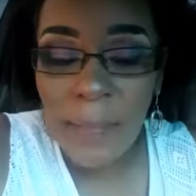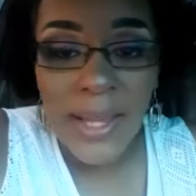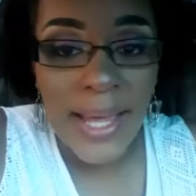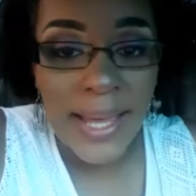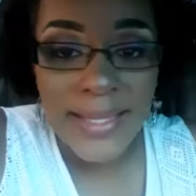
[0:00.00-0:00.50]
But
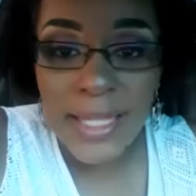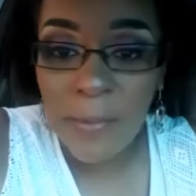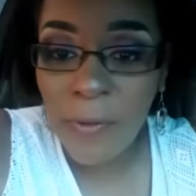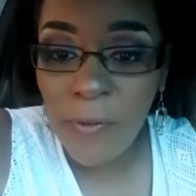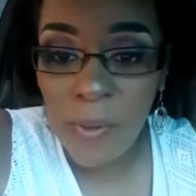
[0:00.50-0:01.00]
like I
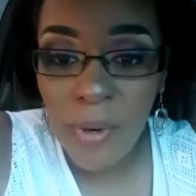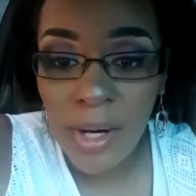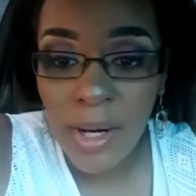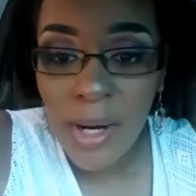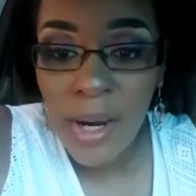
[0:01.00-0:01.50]
said
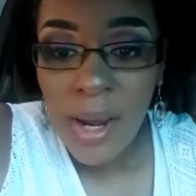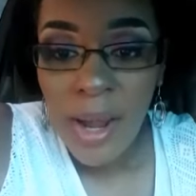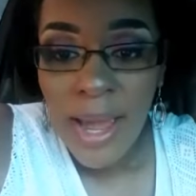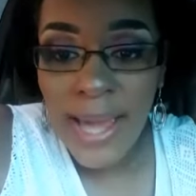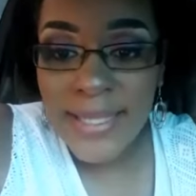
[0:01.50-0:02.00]
before,
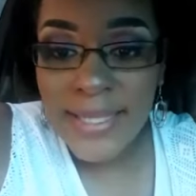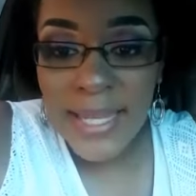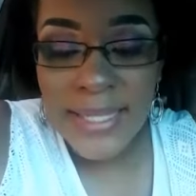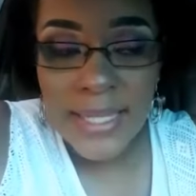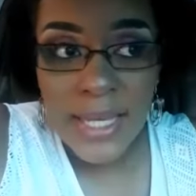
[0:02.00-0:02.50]
hey,
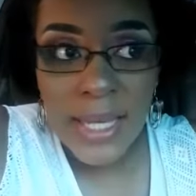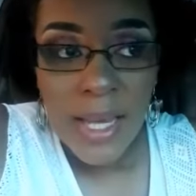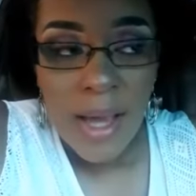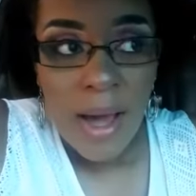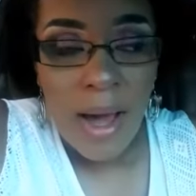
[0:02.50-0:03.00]
Stacy,
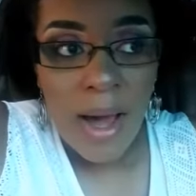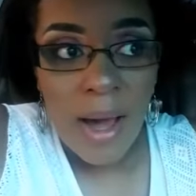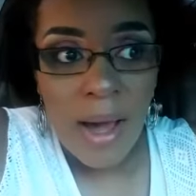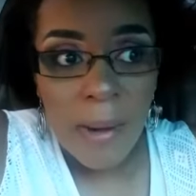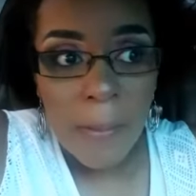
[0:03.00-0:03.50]

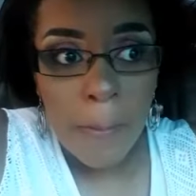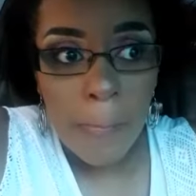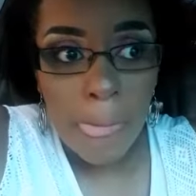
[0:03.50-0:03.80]
I'm